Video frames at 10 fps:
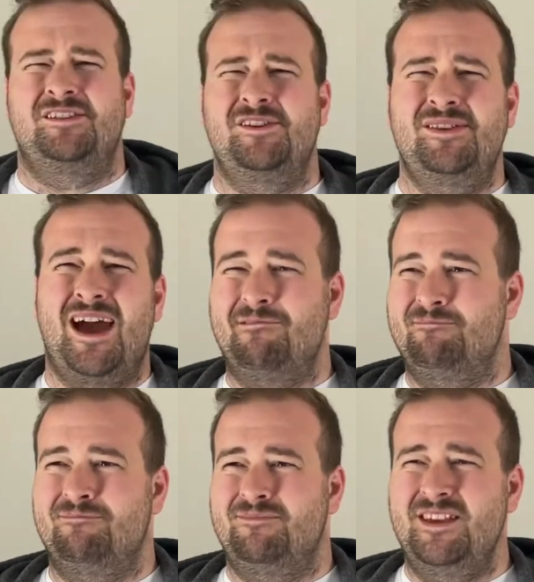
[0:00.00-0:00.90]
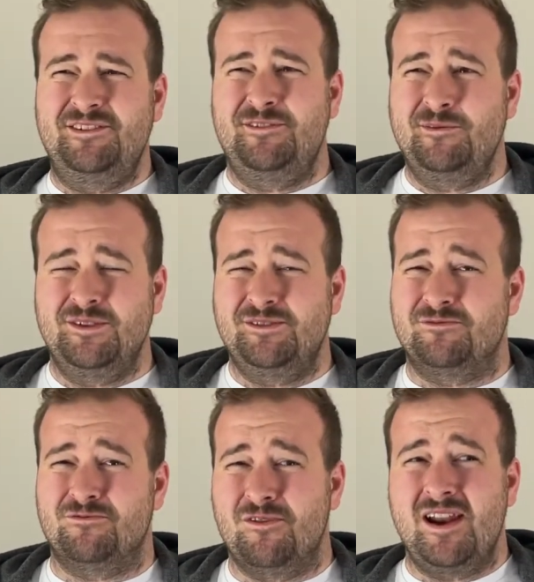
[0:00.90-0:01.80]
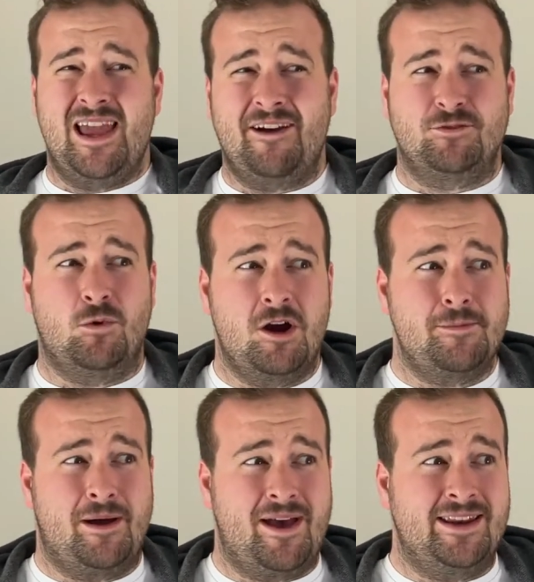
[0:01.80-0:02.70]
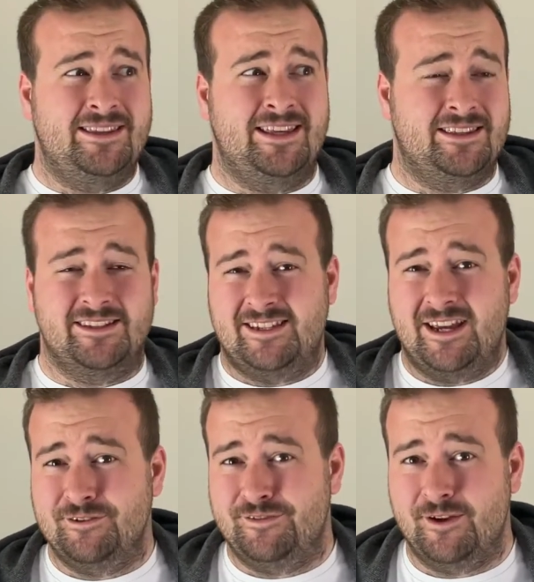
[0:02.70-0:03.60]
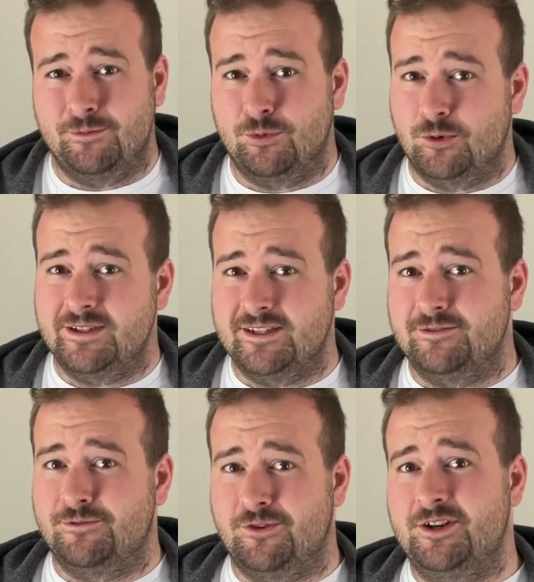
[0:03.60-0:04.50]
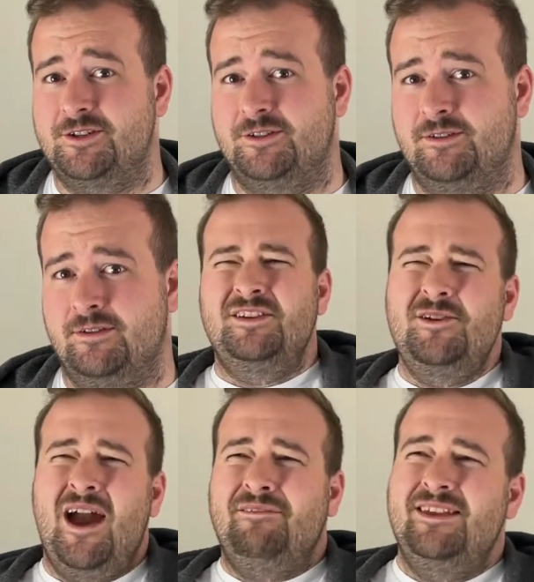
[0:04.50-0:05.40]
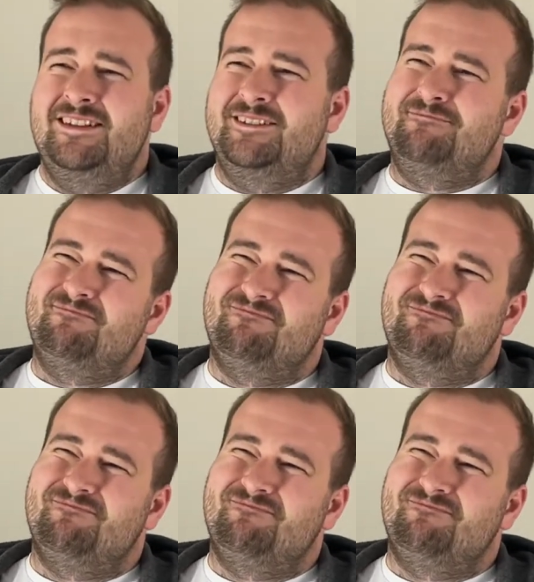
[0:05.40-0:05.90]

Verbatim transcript: so that this film doesn't really have to worry about anything the second film brought into fruition. So you have this